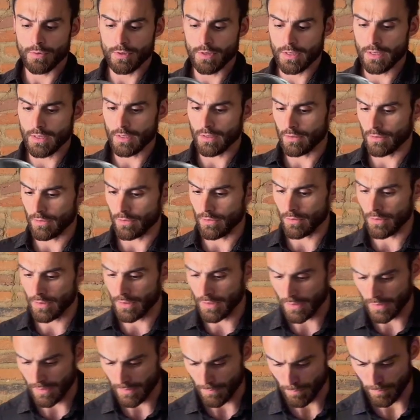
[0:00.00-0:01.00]

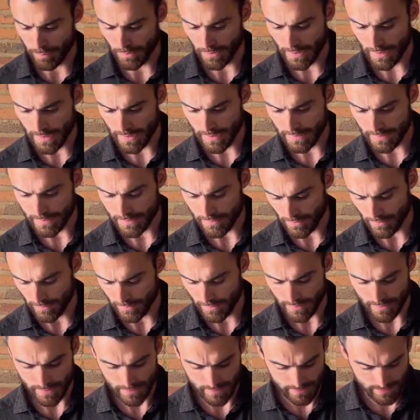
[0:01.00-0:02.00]
killer blades on
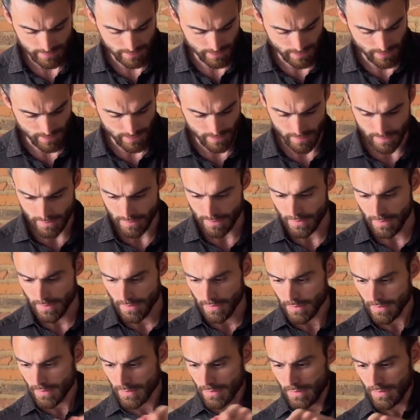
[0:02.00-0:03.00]
the inside.
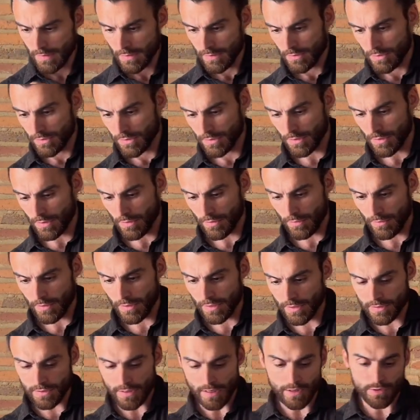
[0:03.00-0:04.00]
So
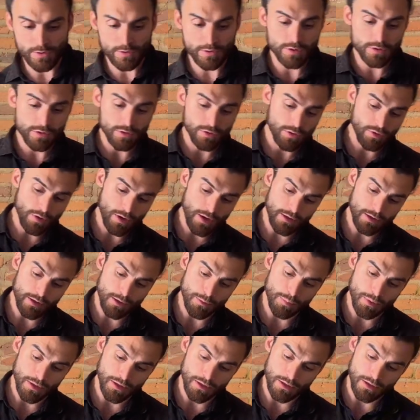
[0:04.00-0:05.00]
this I use to grind
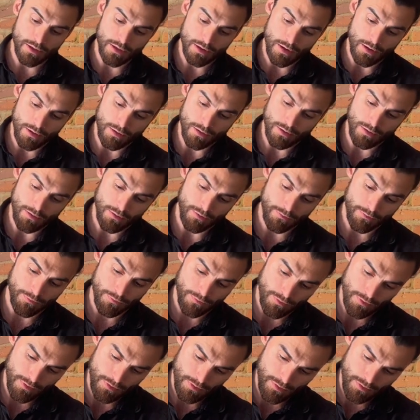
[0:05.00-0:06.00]
up any of
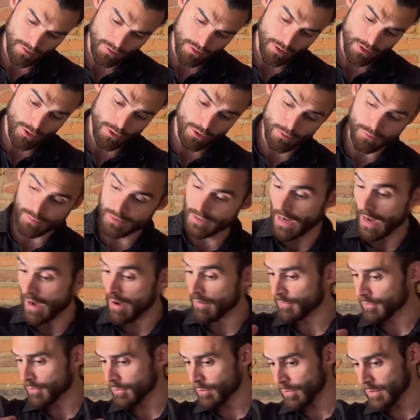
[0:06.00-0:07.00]
the herbs
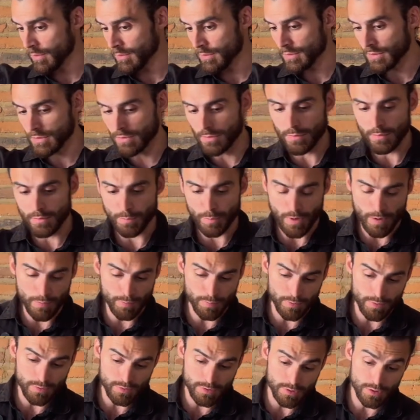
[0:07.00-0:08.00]
afterwards. So the
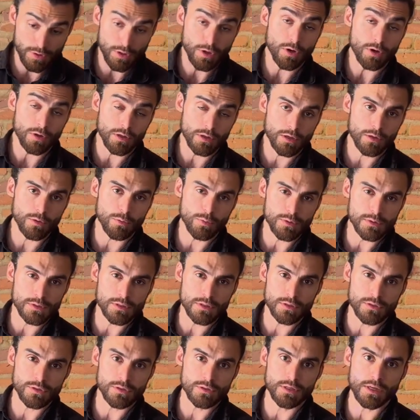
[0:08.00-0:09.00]
peppers, the garlic once
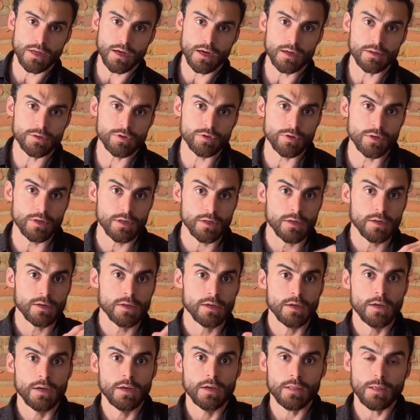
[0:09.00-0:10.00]
it's dehydrated,
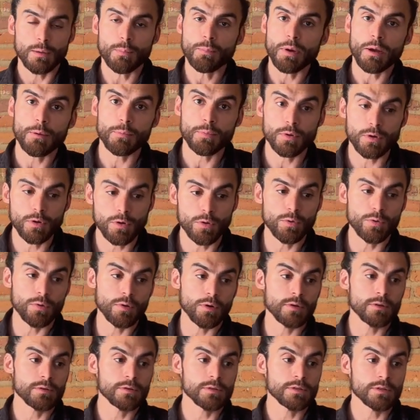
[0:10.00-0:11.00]
the
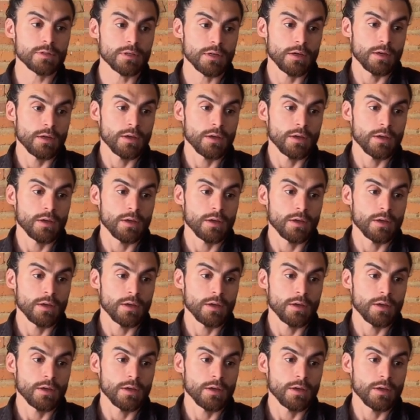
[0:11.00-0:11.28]
peppercorns,